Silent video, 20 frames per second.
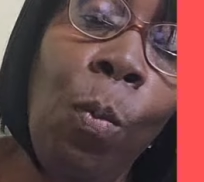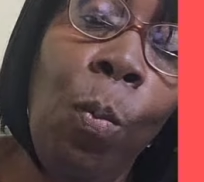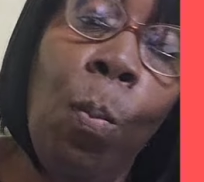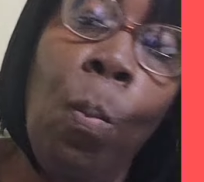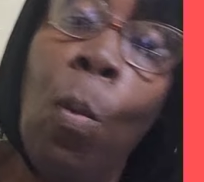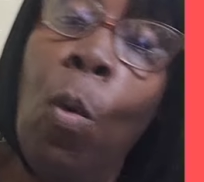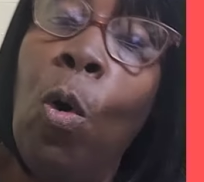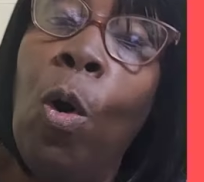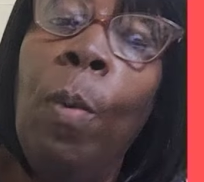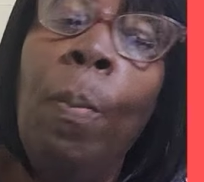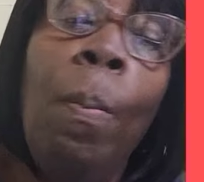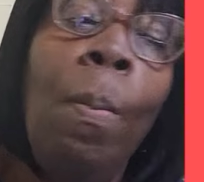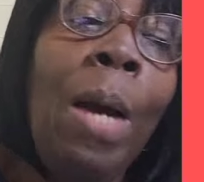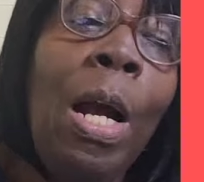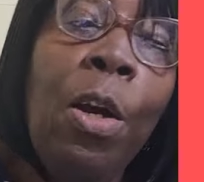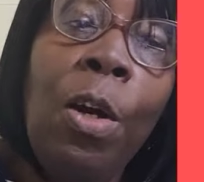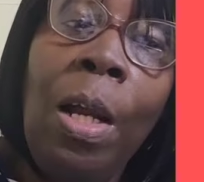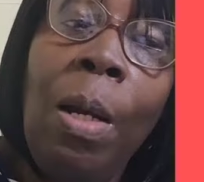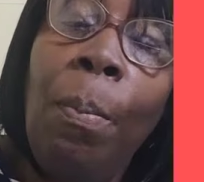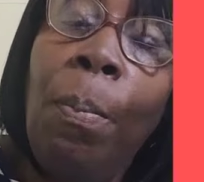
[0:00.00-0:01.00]
more
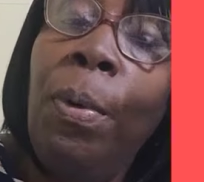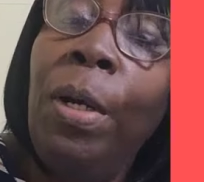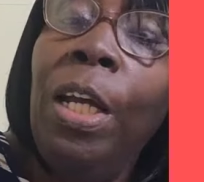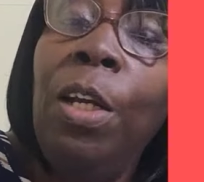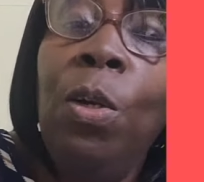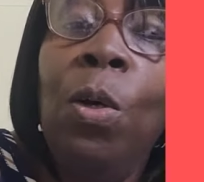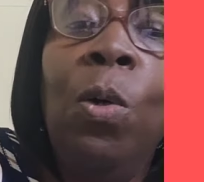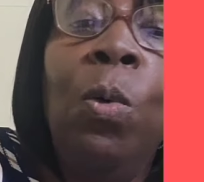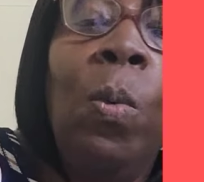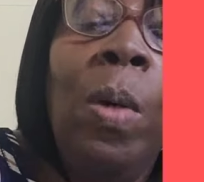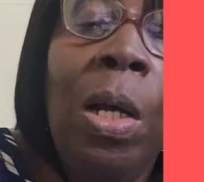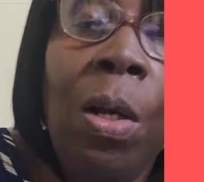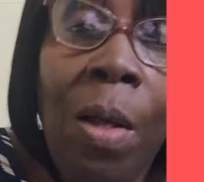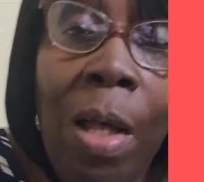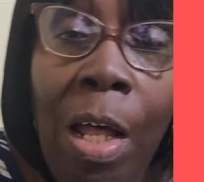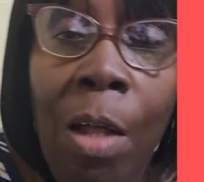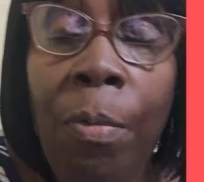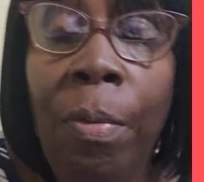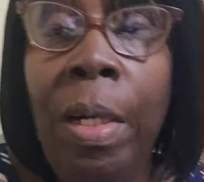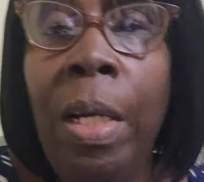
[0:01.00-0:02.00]
moral breakdown we're
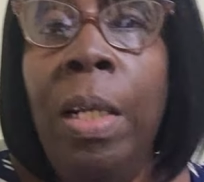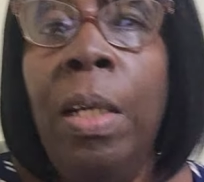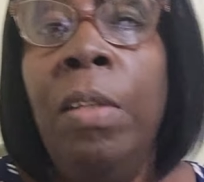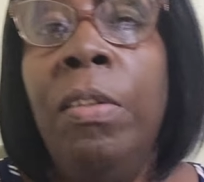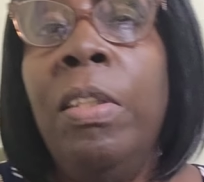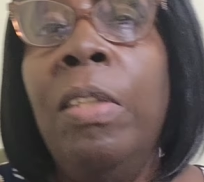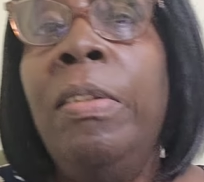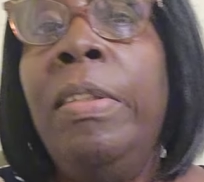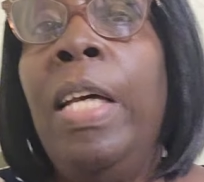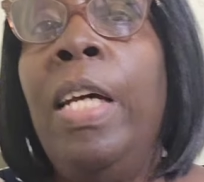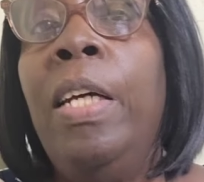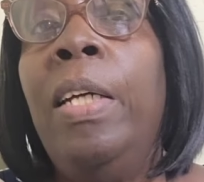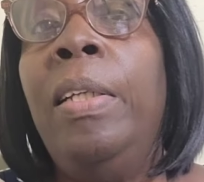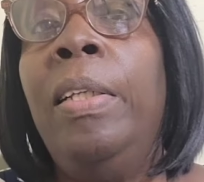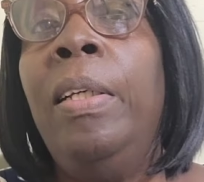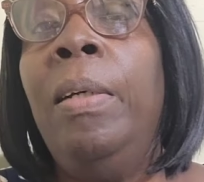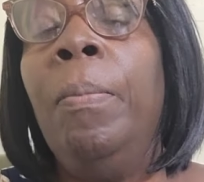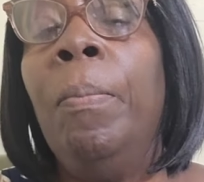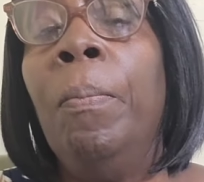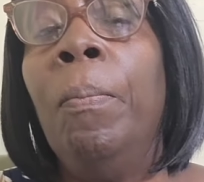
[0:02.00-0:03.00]
going to have in the
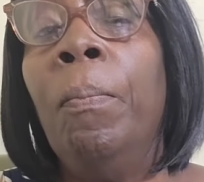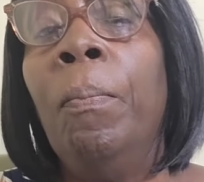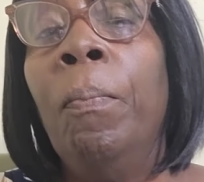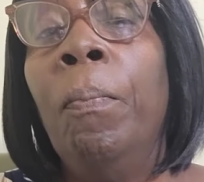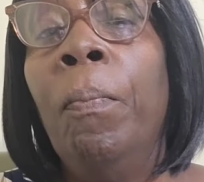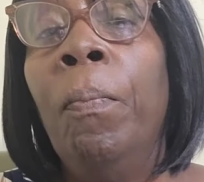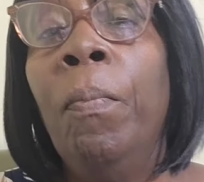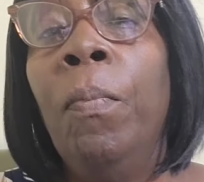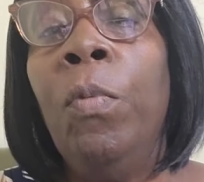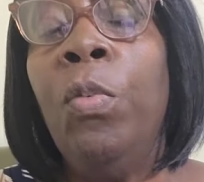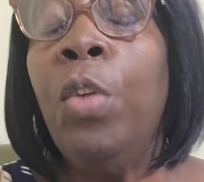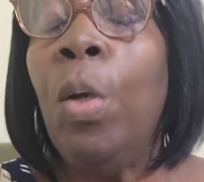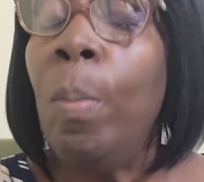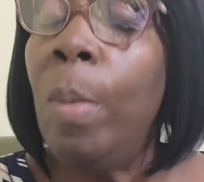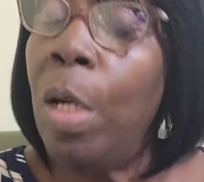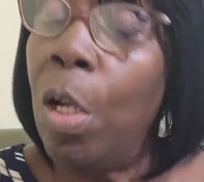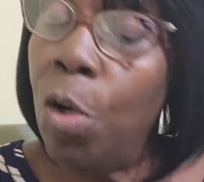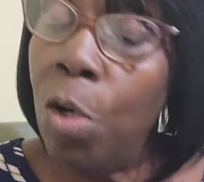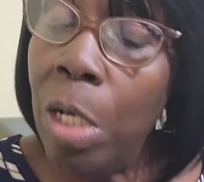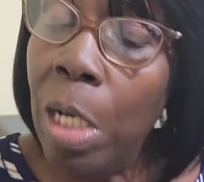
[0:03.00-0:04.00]
society. So
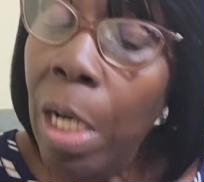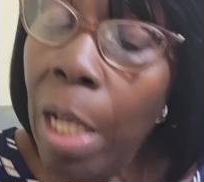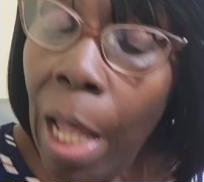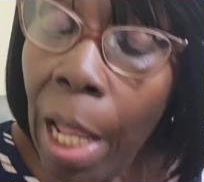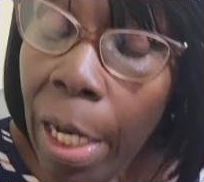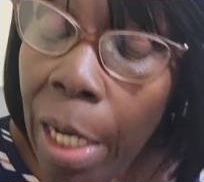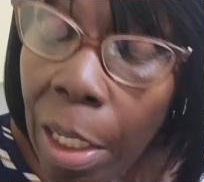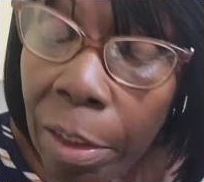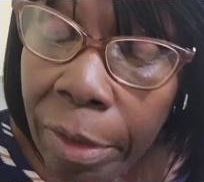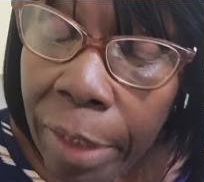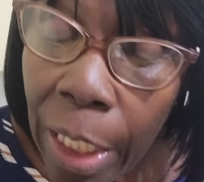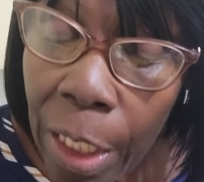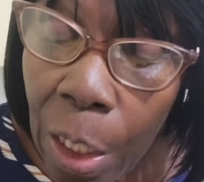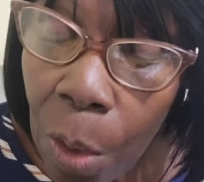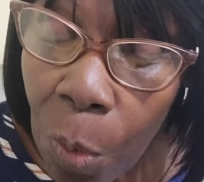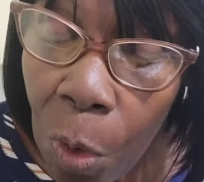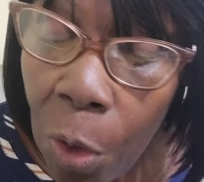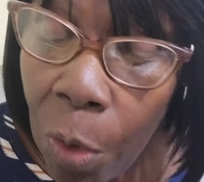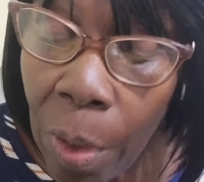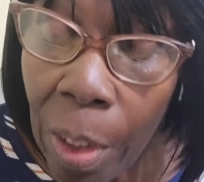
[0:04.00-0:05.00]
I don't really understand
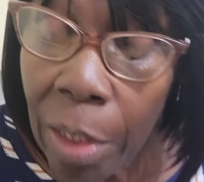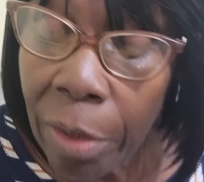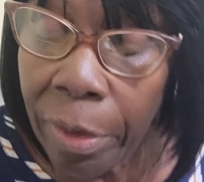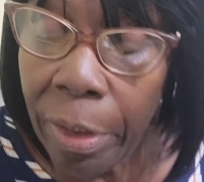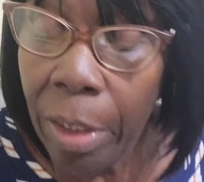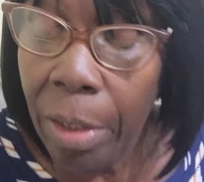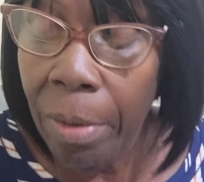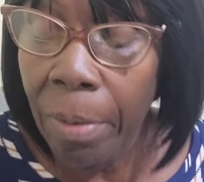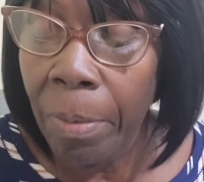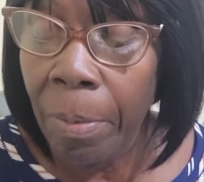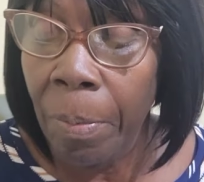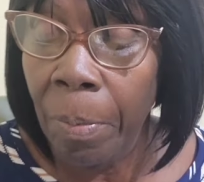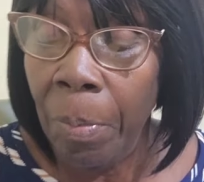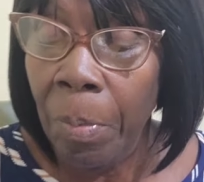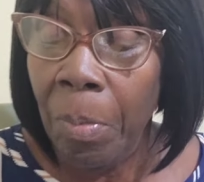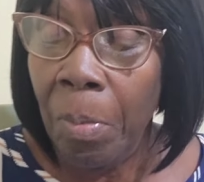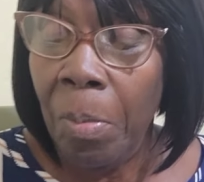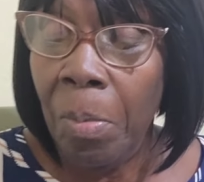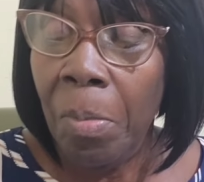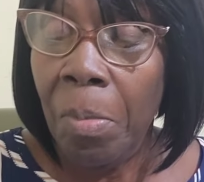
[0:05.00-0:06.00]
what I want to say.
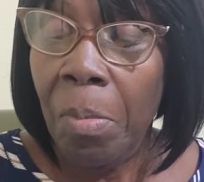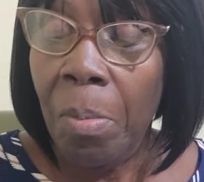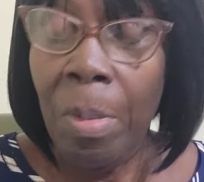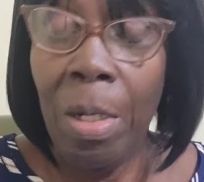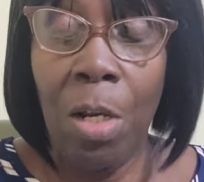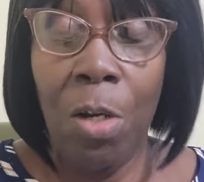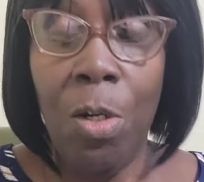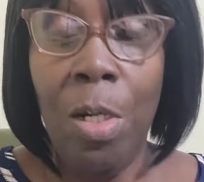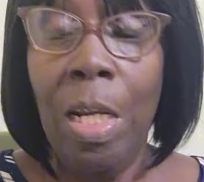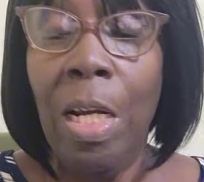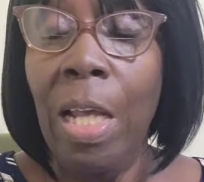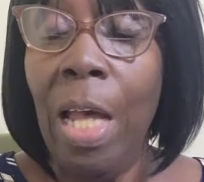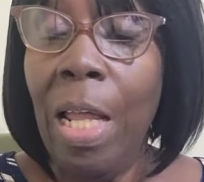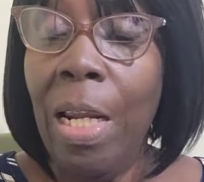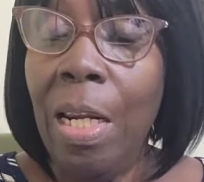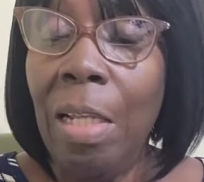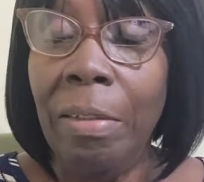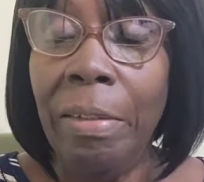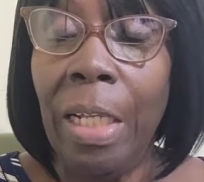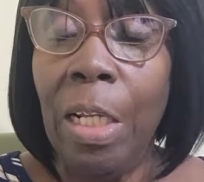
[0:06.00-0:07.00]
I don't really
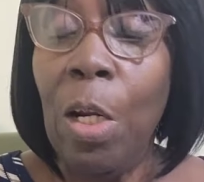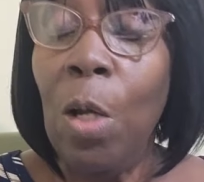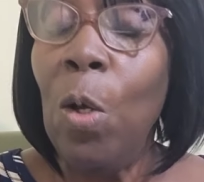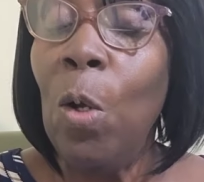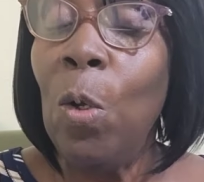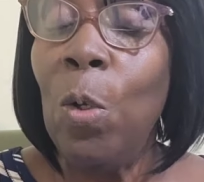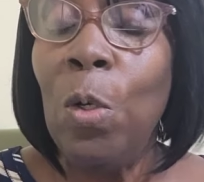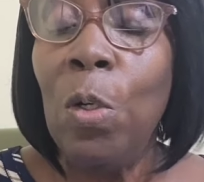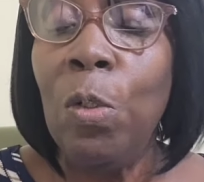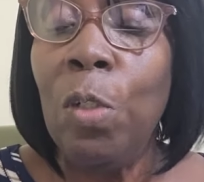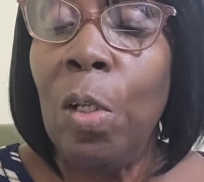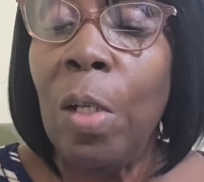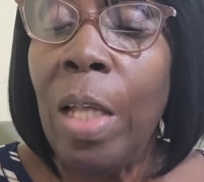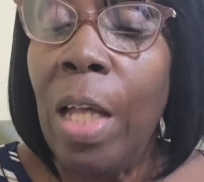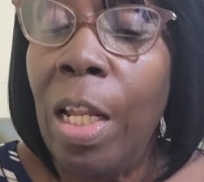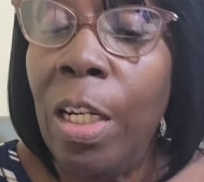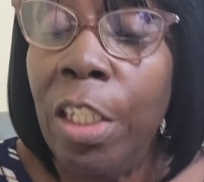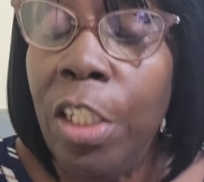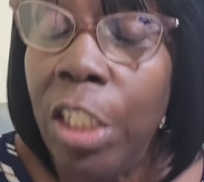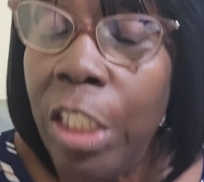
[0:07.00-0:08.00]
understand how I
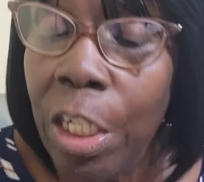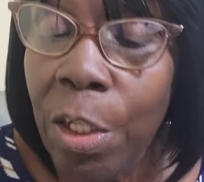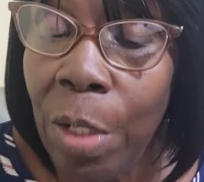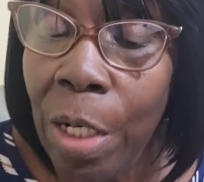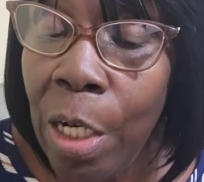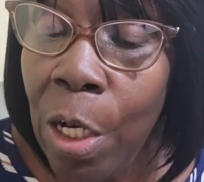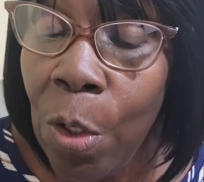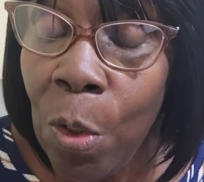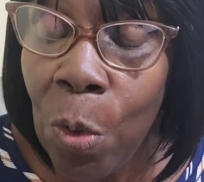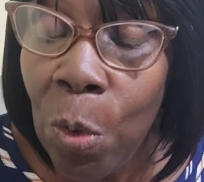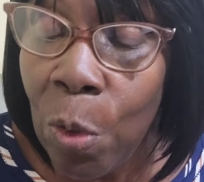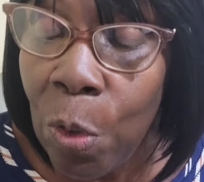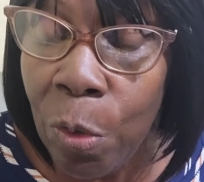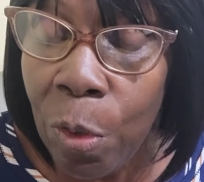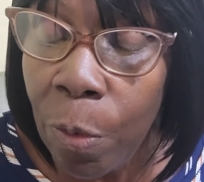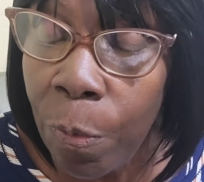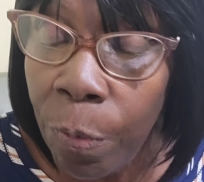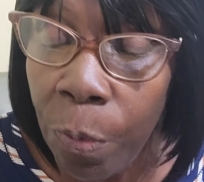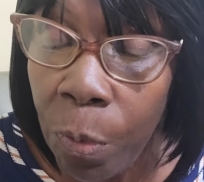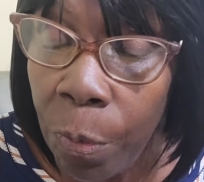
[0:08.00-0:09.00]
can't cheer and how I
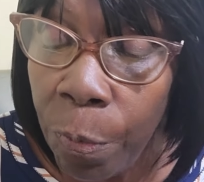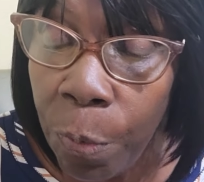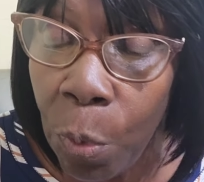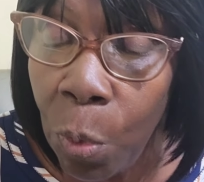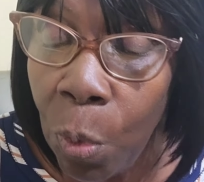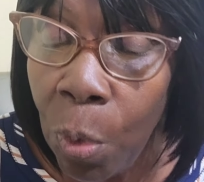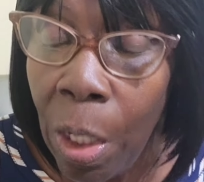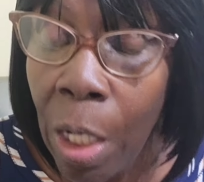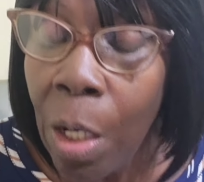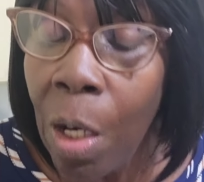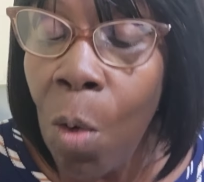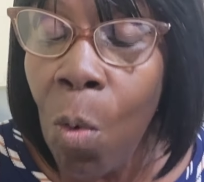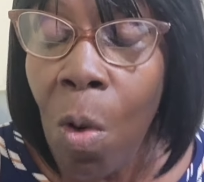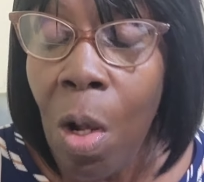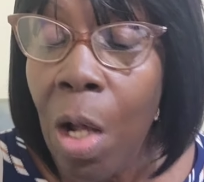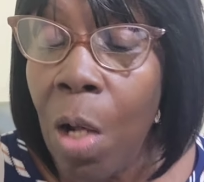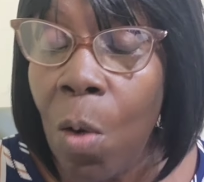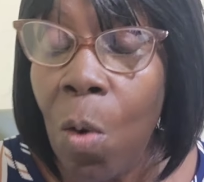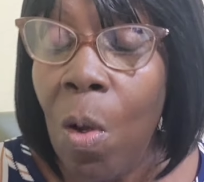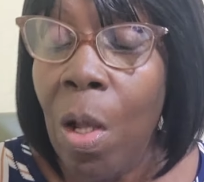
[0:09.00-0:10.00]
can't fool or
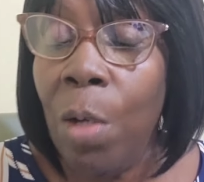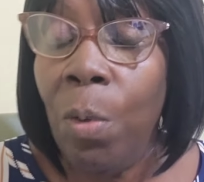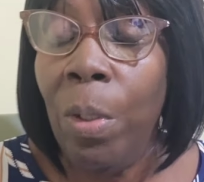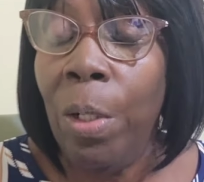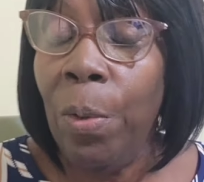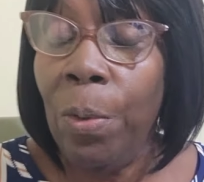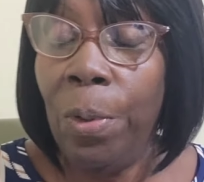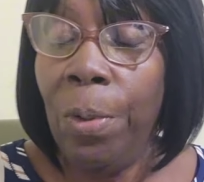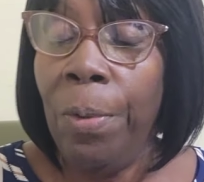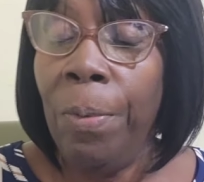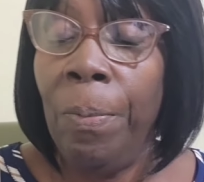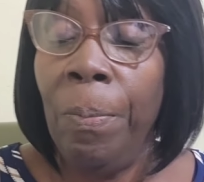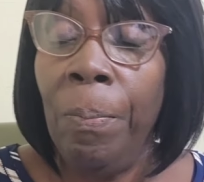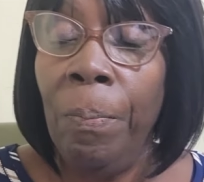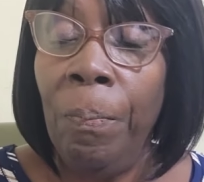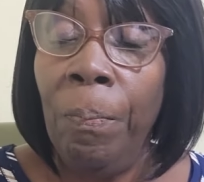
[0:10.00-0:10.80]
what go on with, you know.